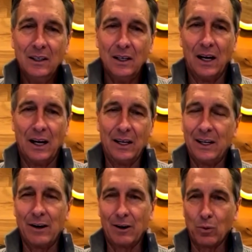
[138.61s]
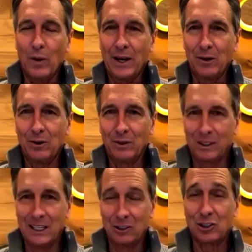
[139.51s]
And Eric Weddle
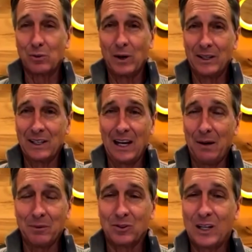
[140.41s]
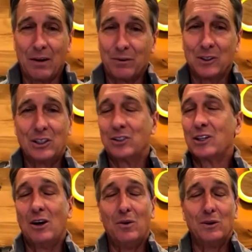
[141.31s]
against the run game with San
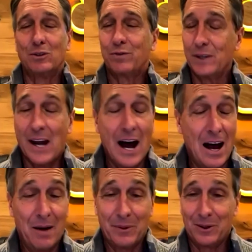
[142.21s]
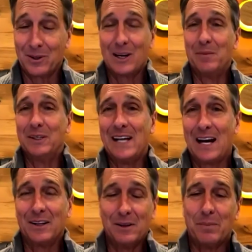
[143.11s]
Francisco was phenomenal coming
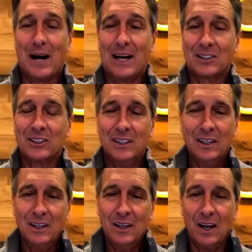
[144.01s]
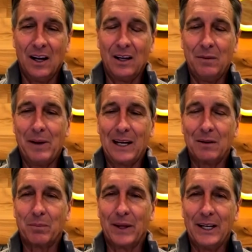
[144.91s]
down in the box and
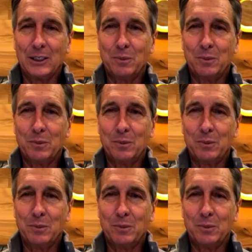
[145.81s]
making plays.